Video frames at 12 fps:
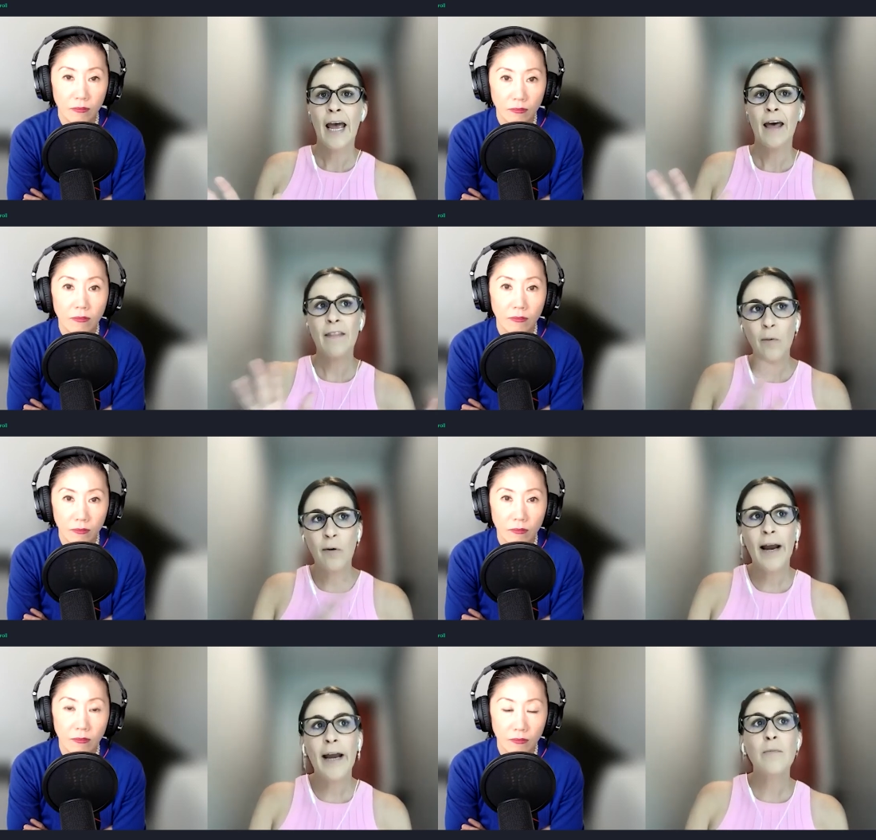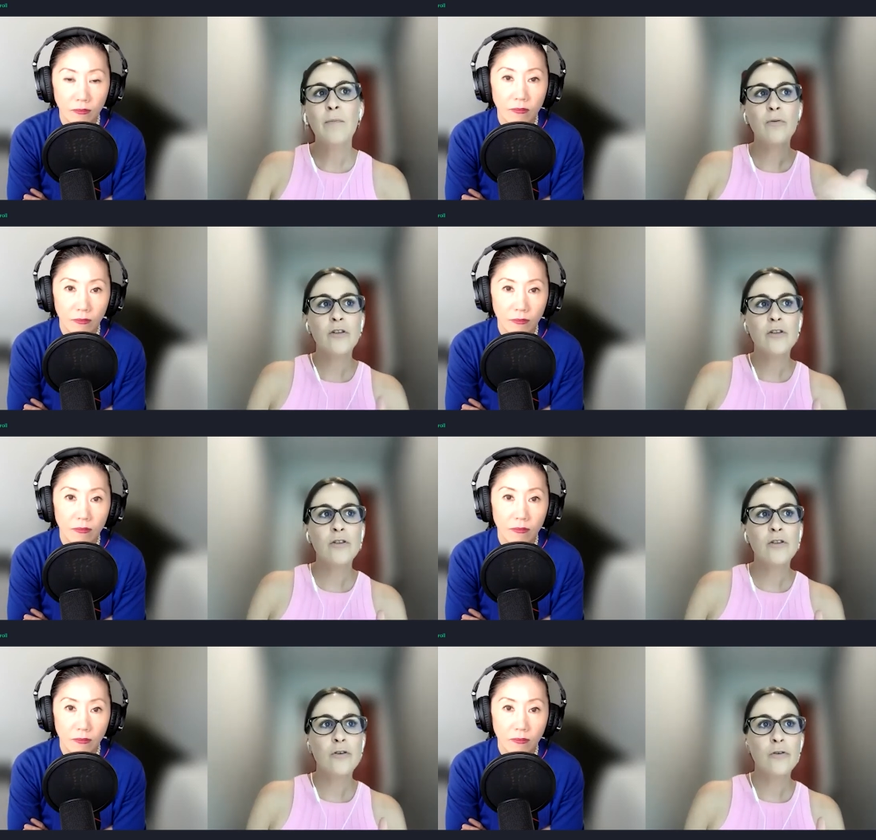Speaker 1: And then we're able
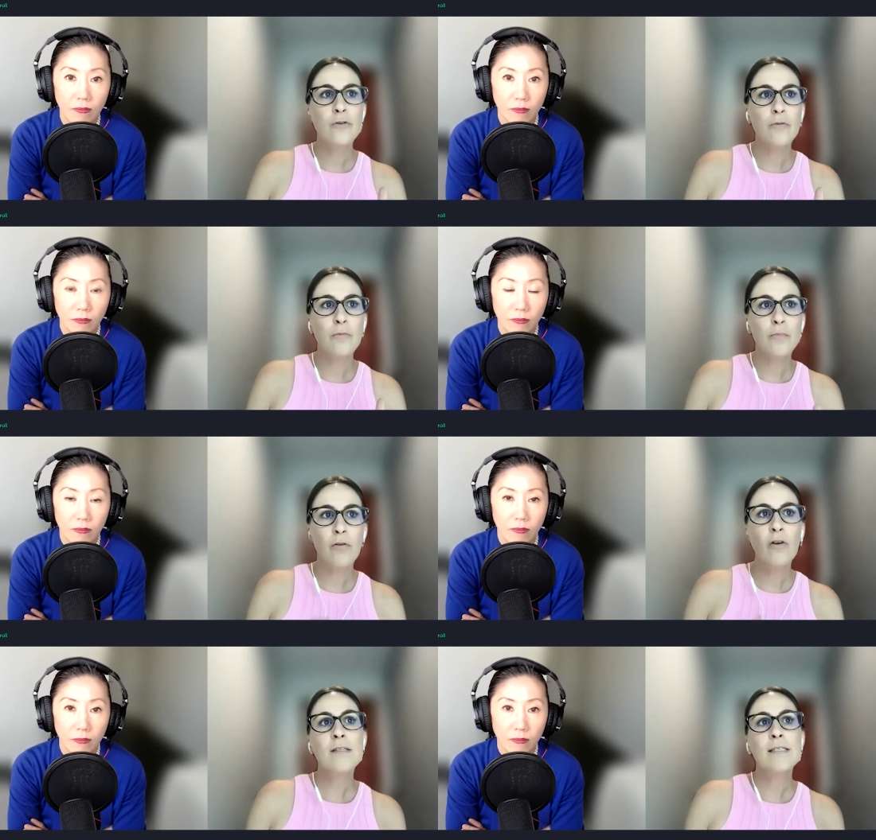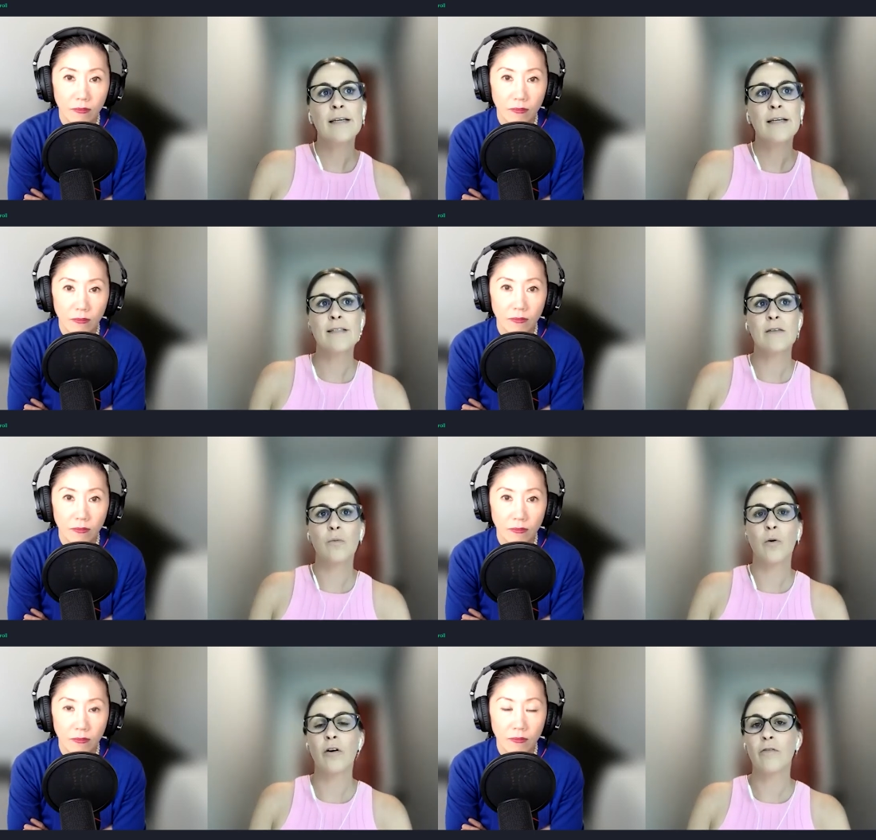to process
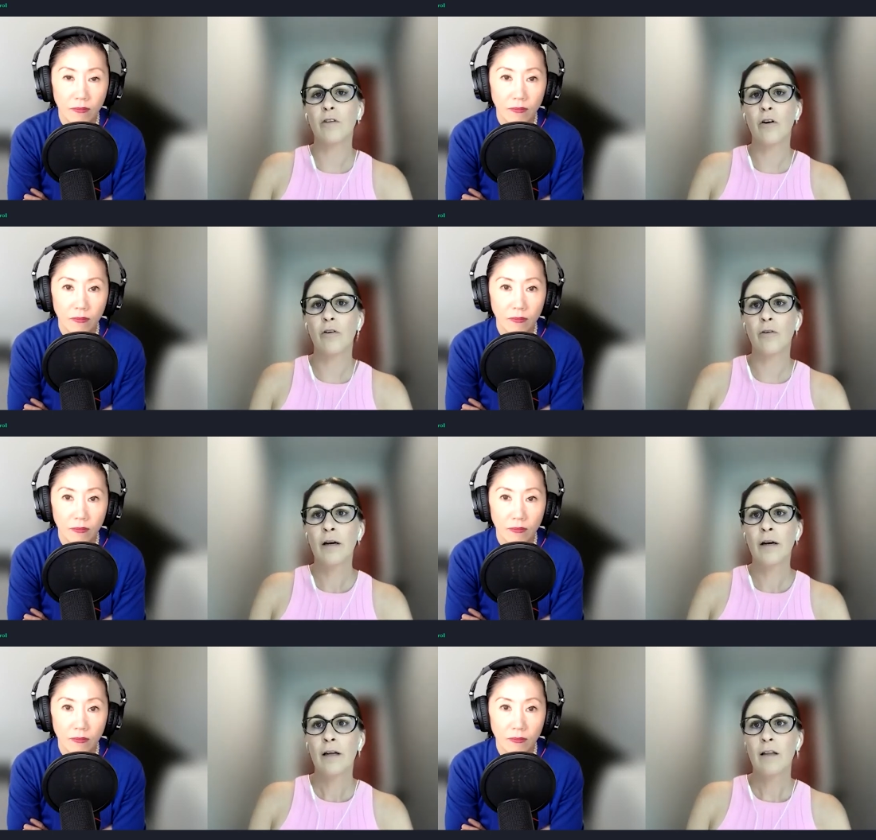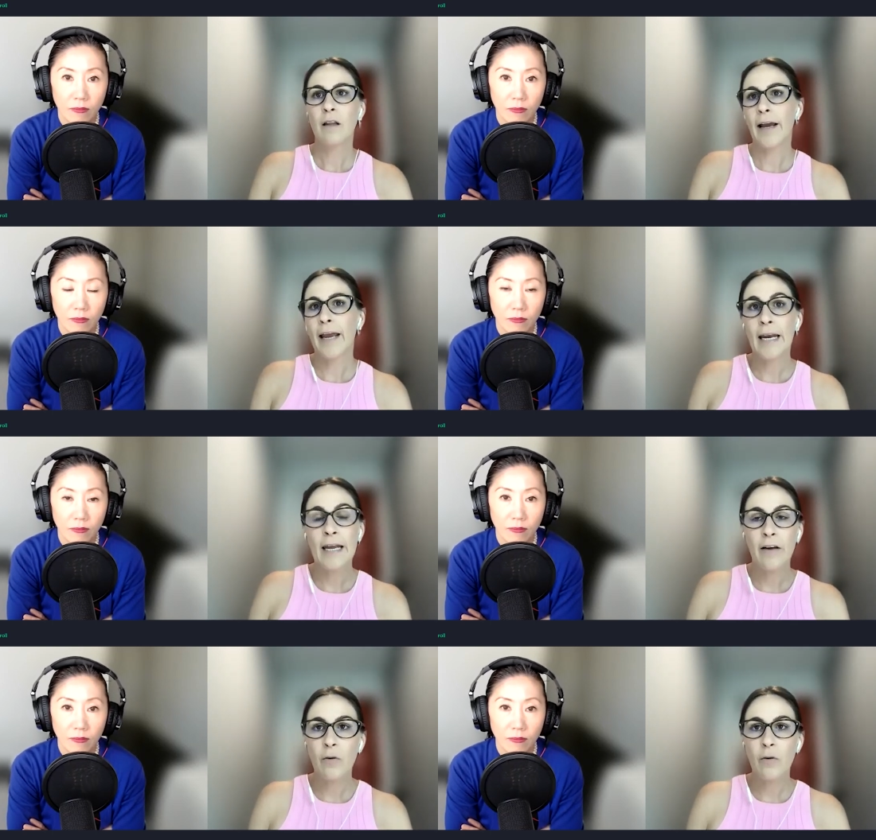the workflow like
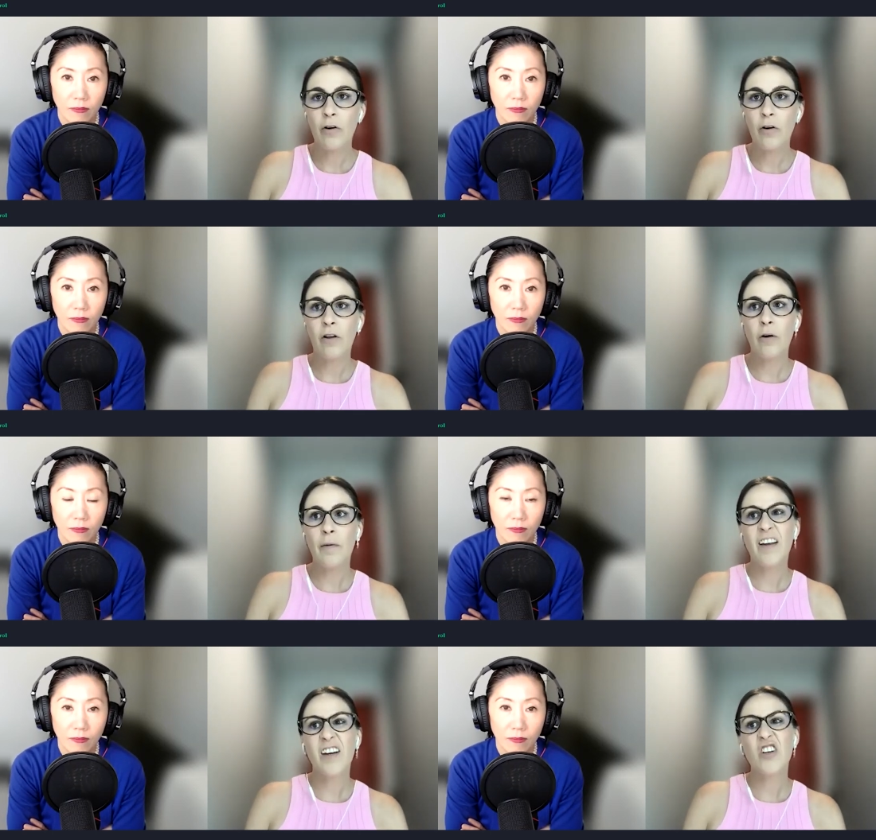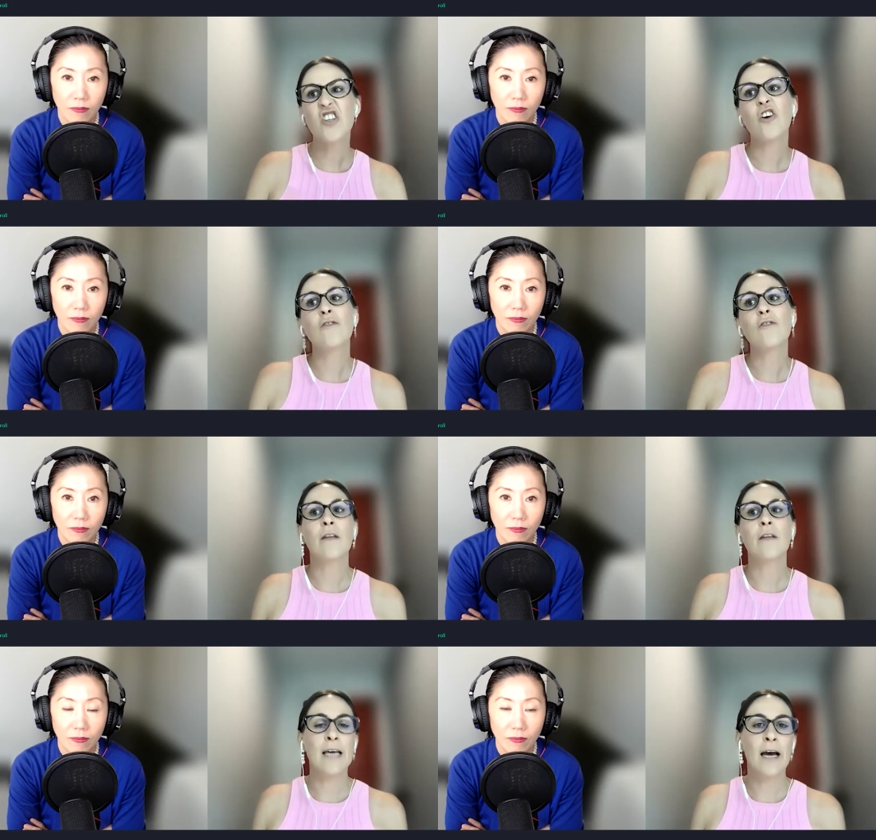any other workflow. And then it shows
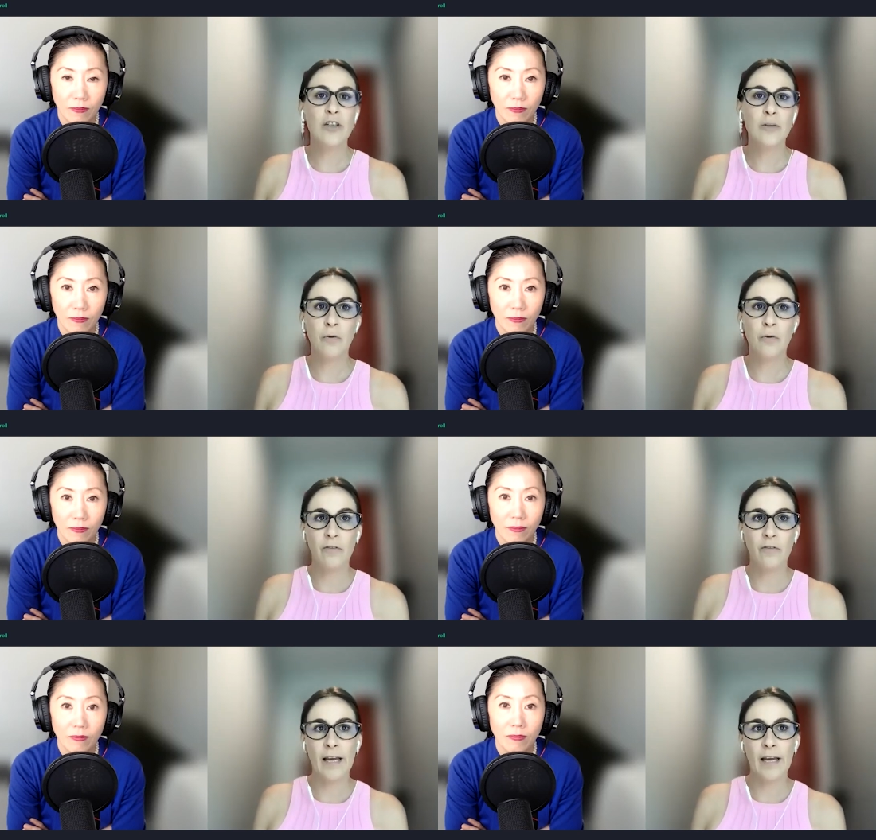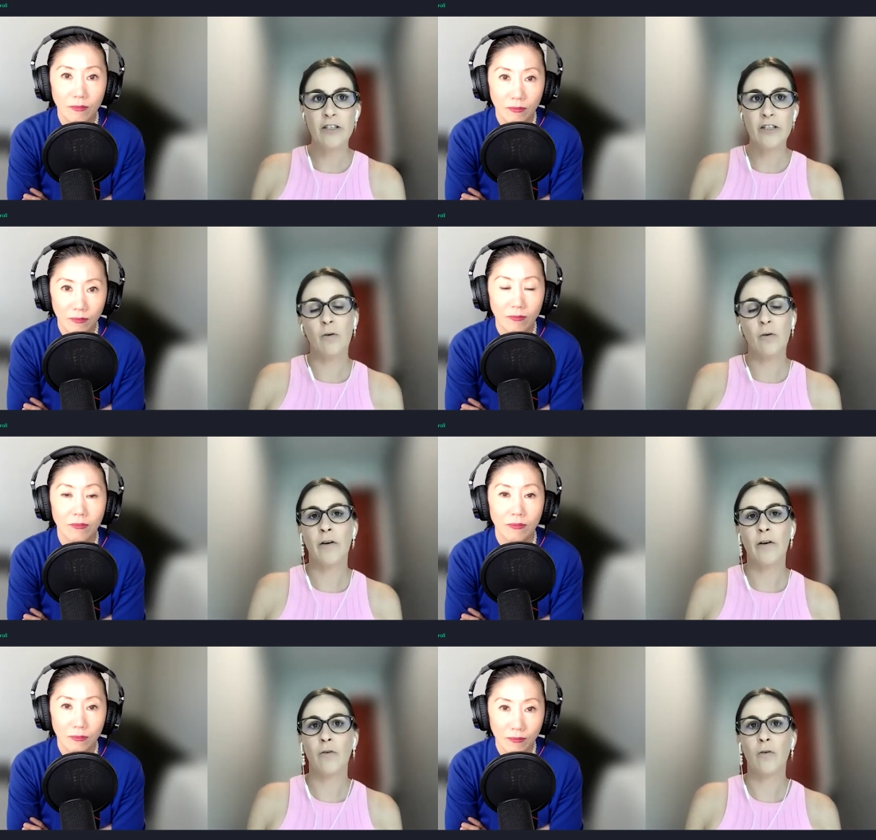on the dashboard for each
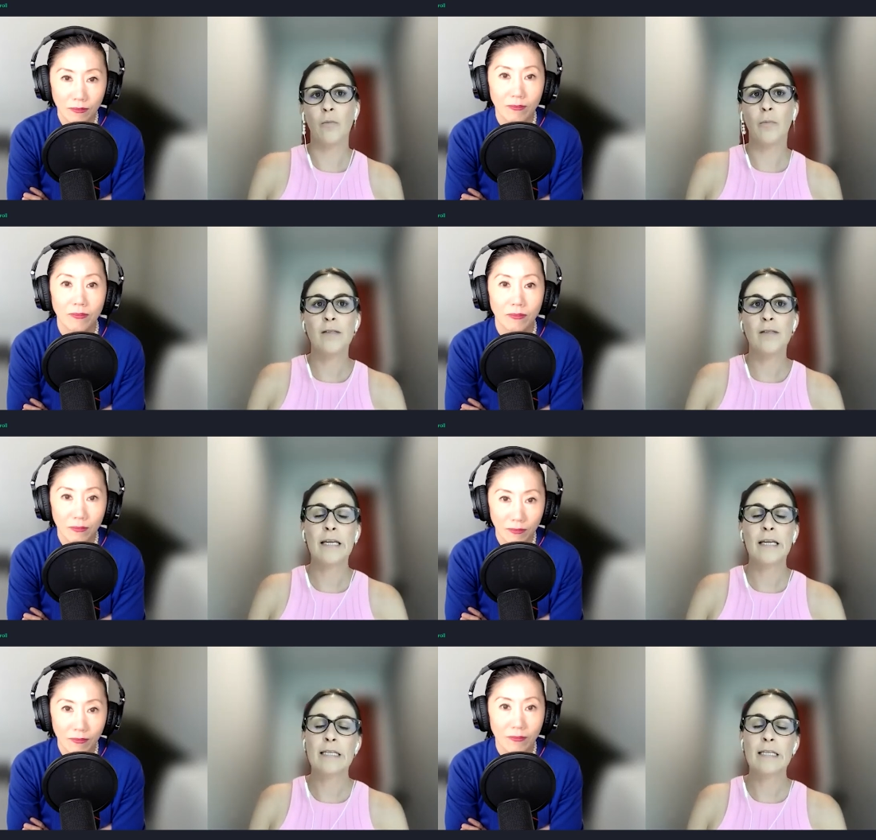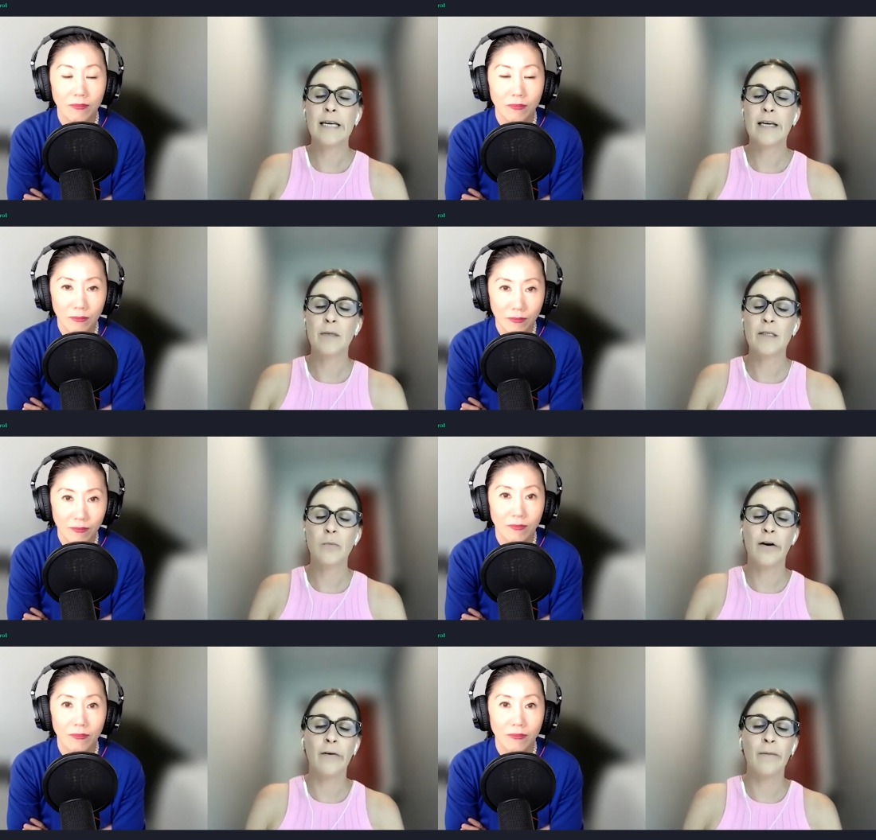lawyer or person in the team
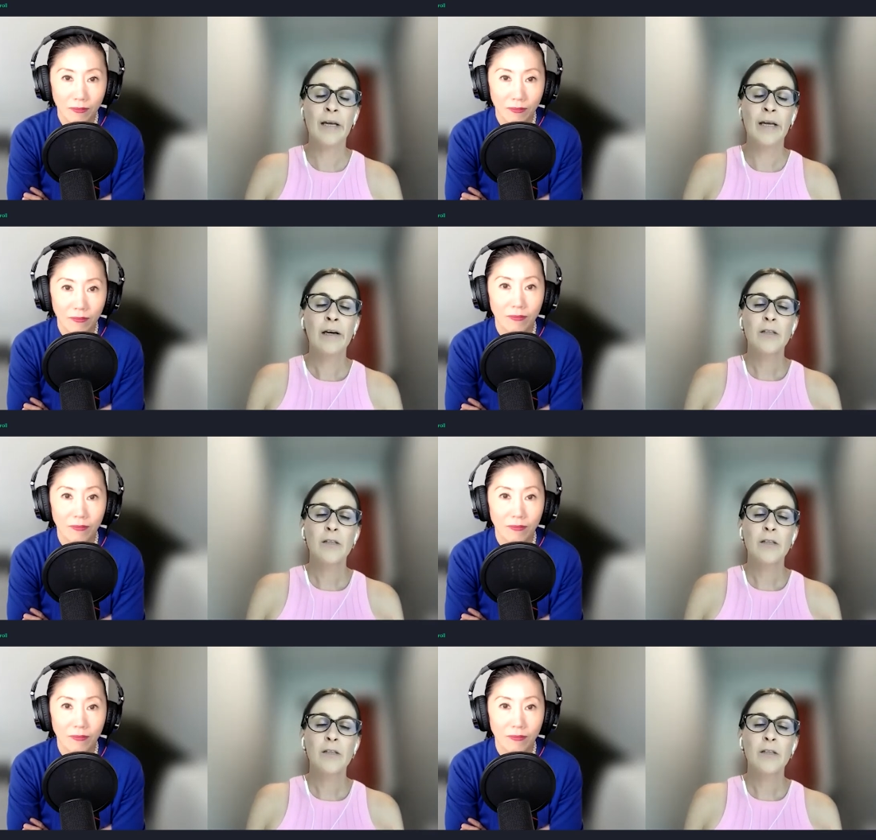as well.